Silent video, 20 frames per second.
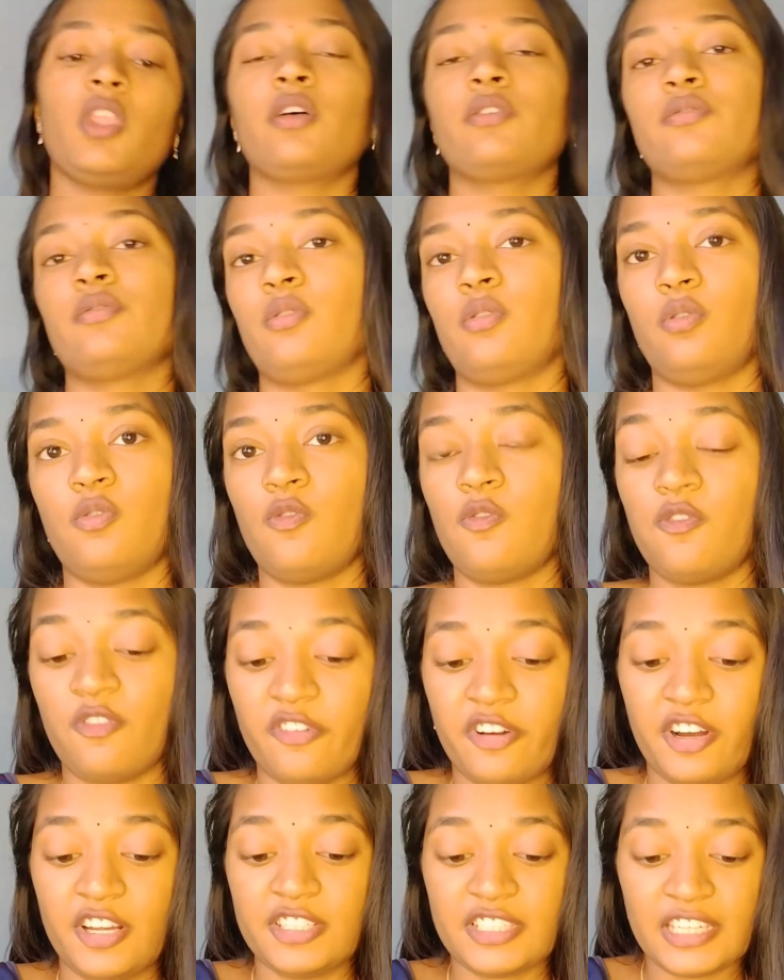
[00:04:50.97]
So
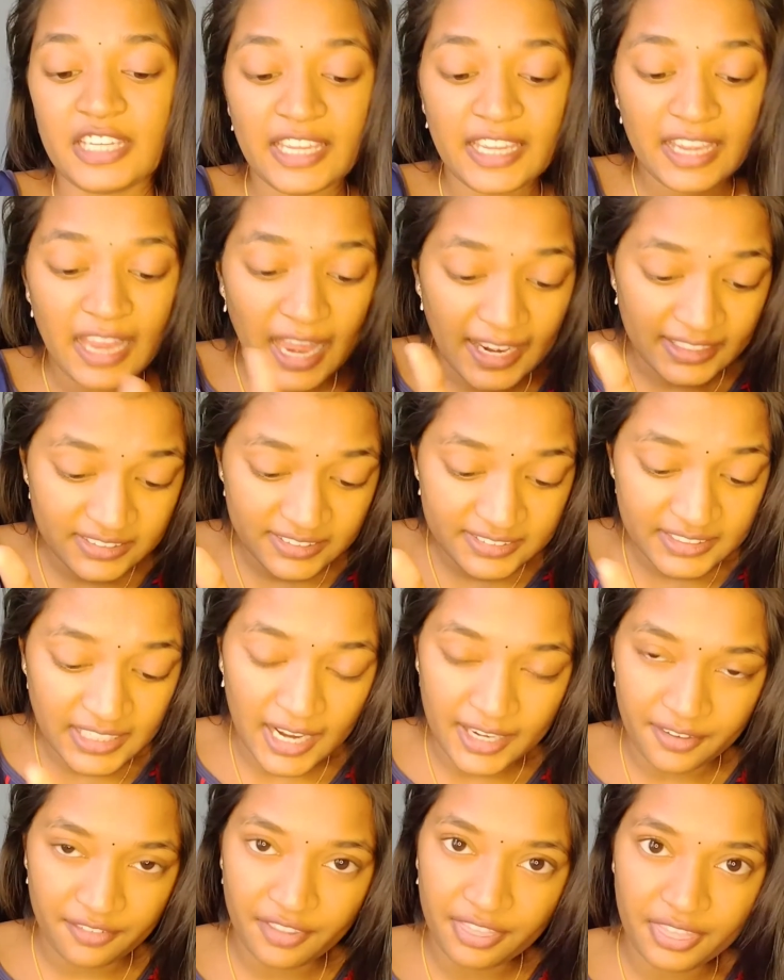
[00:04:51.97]
firstly I
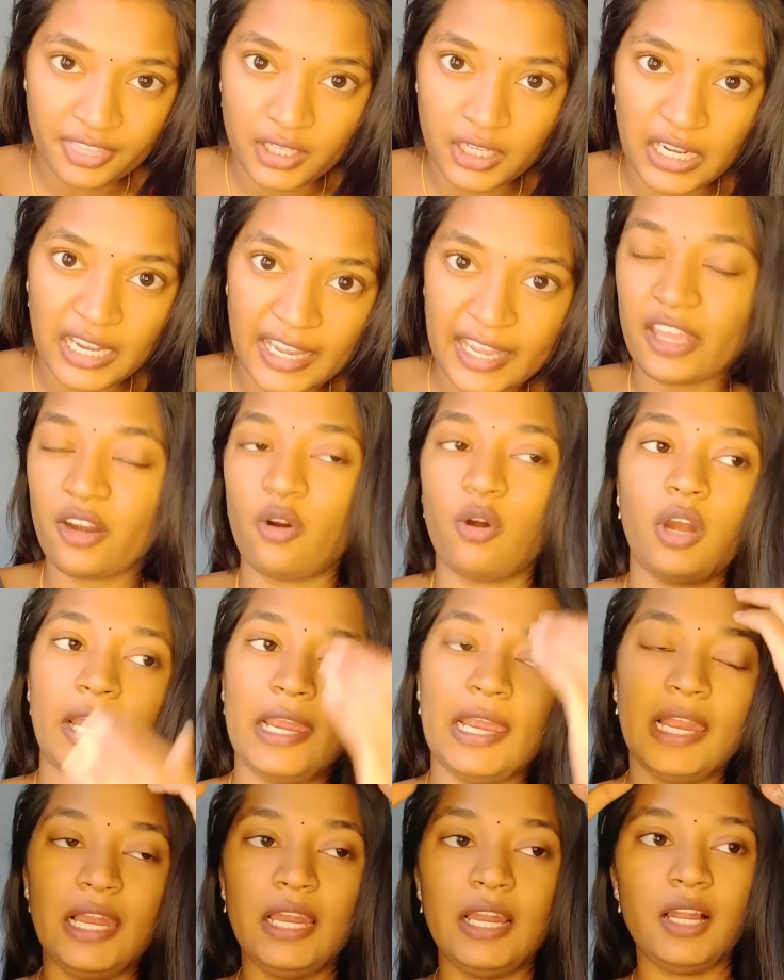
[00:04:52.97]
start with the hair
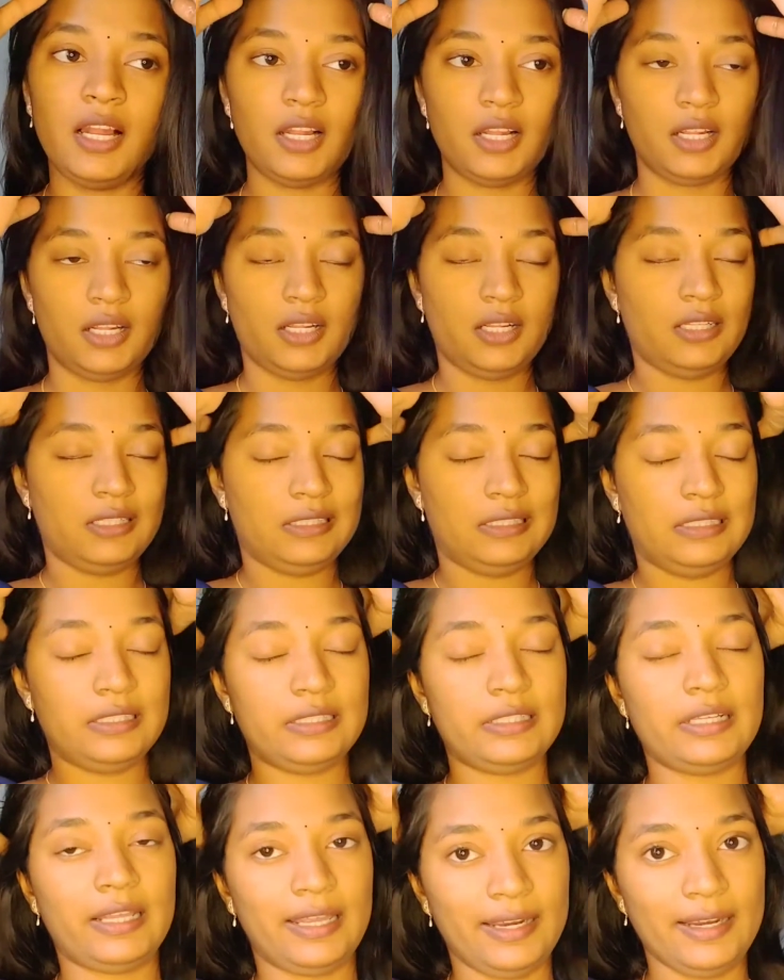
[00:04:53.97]
oil,
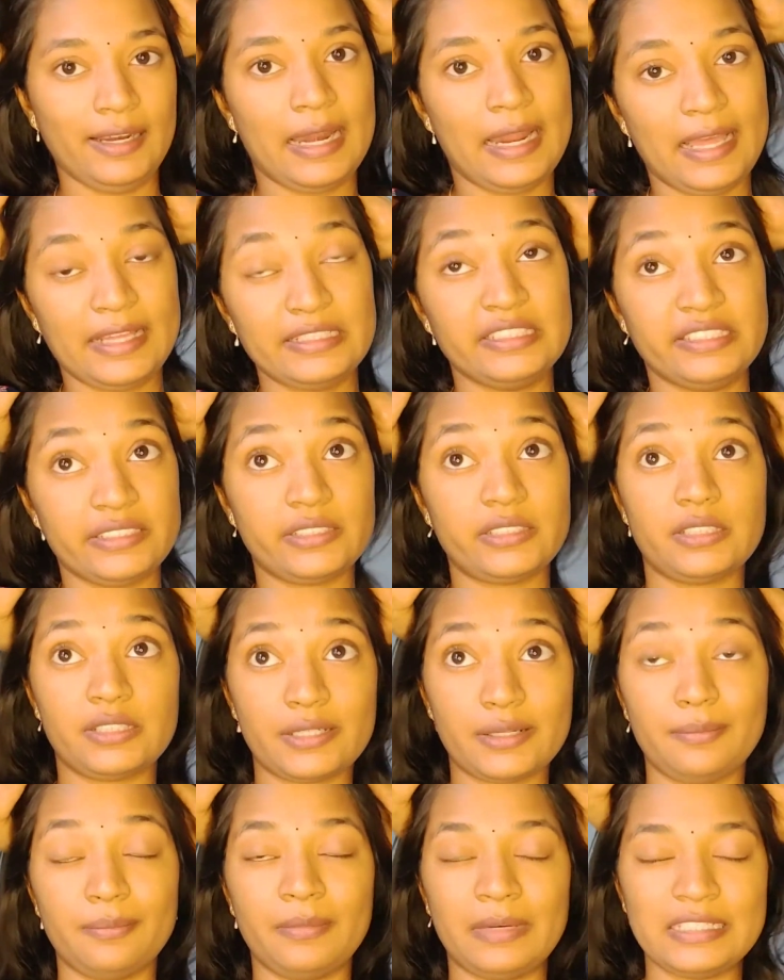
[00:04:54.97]
and I'll just
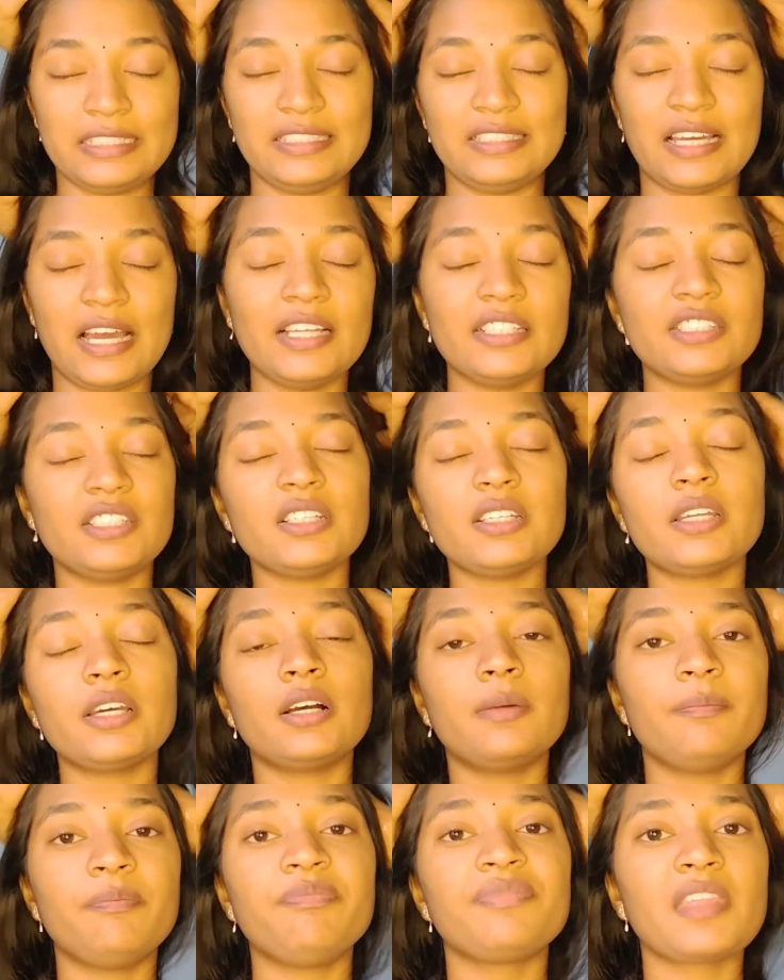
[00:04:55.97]
massage it.
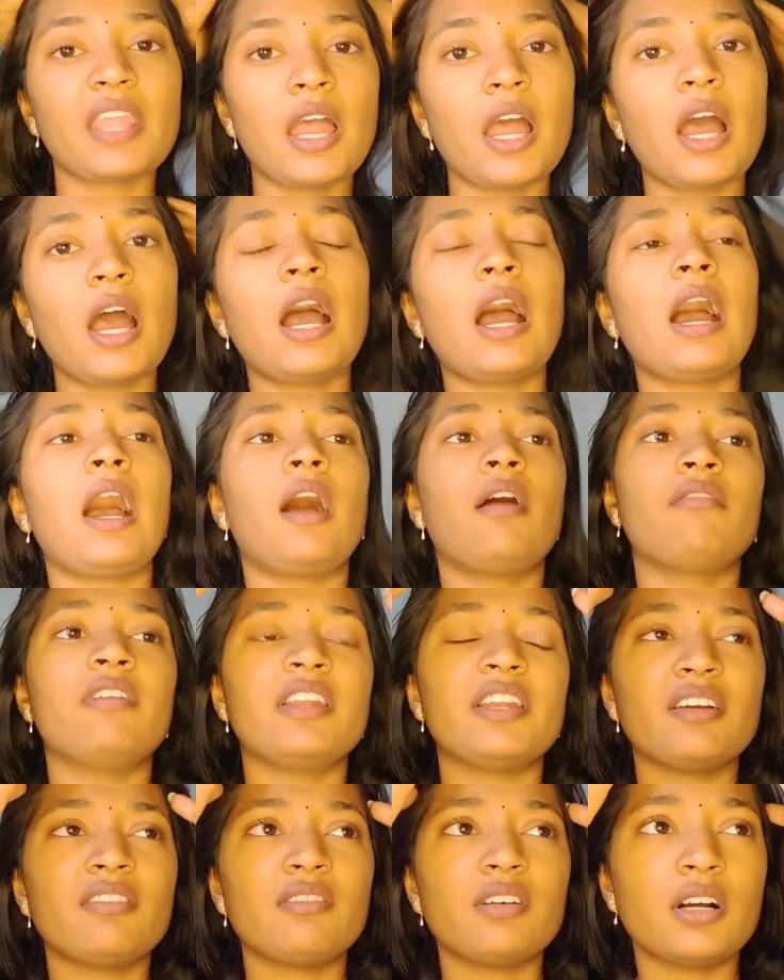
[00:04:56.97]

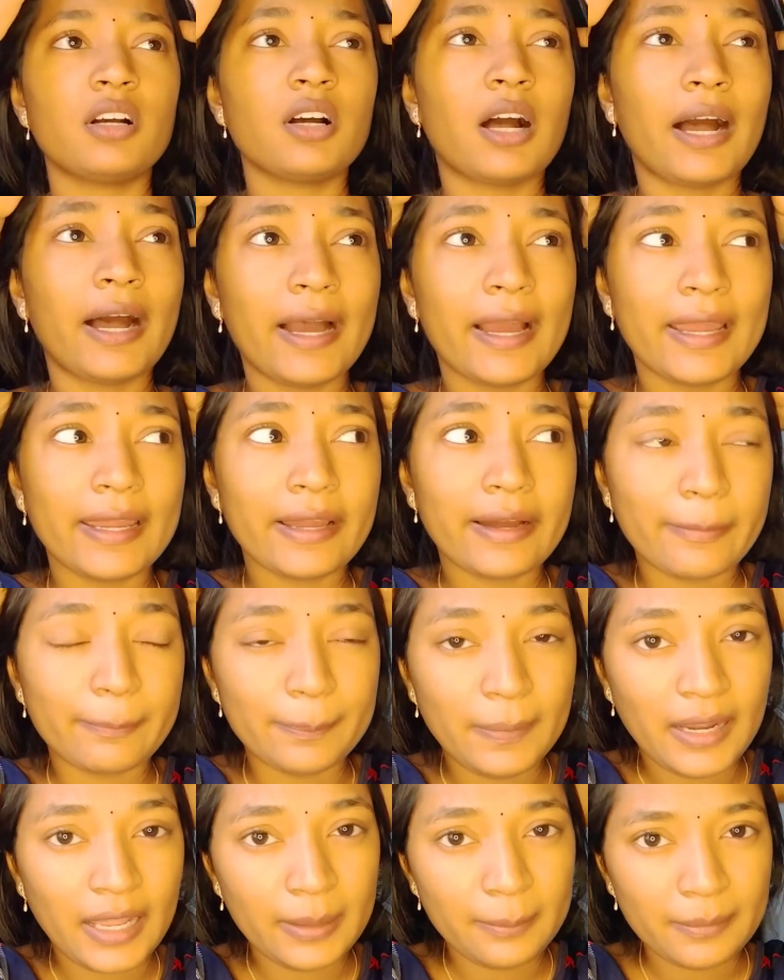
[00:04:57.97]
Whenever I
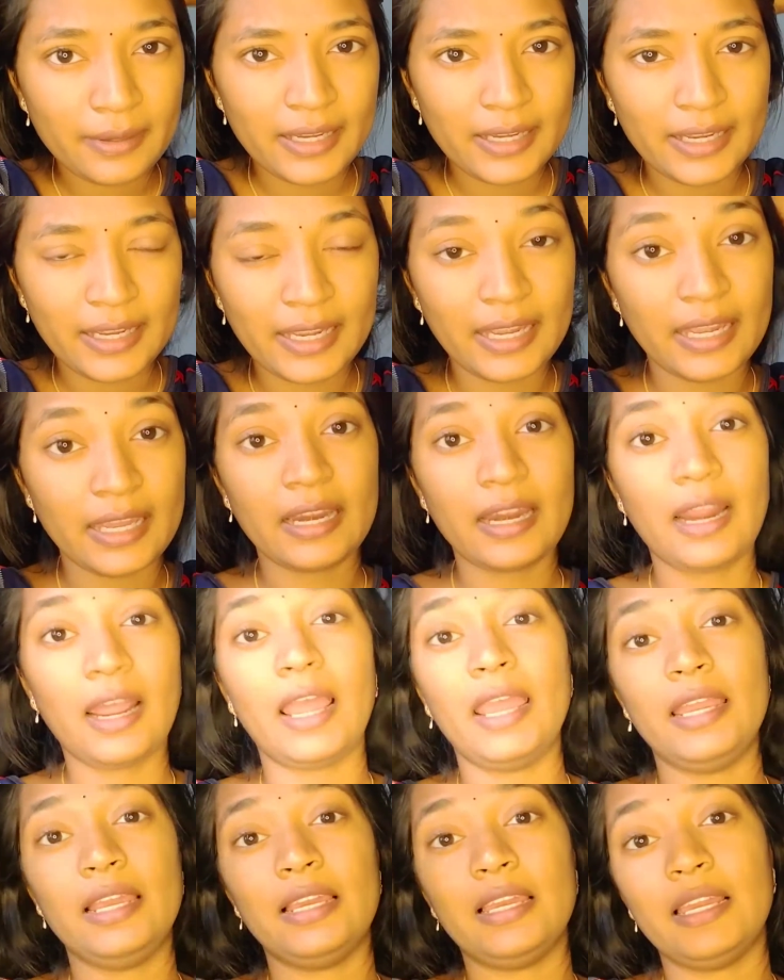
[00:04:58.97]
apply my hair,
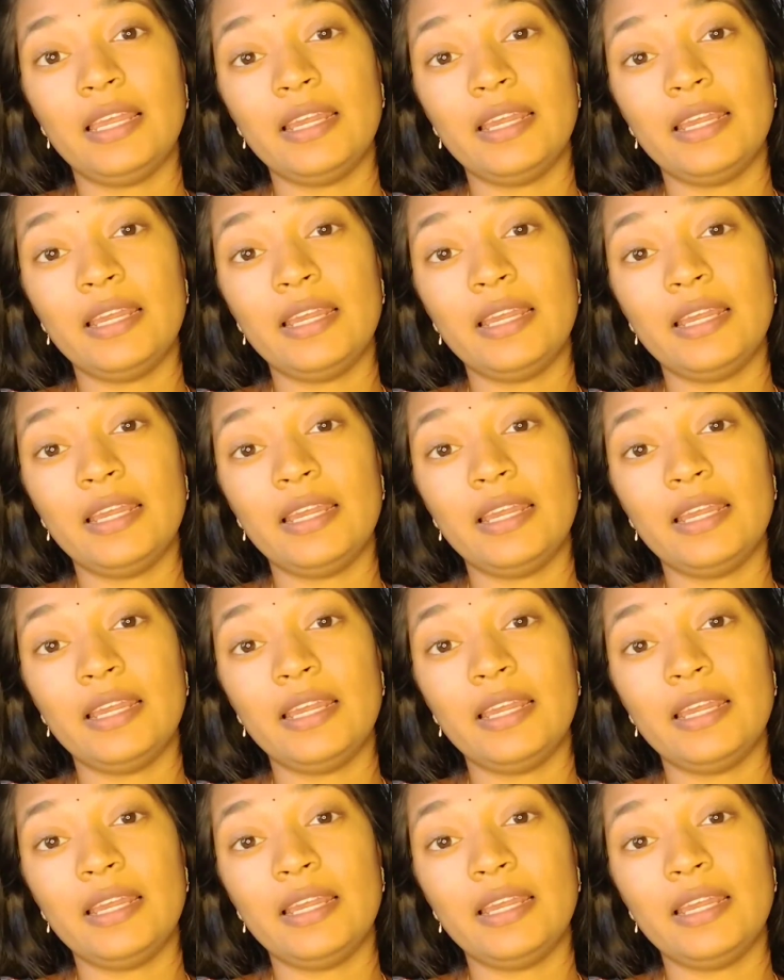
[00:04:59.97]
I'll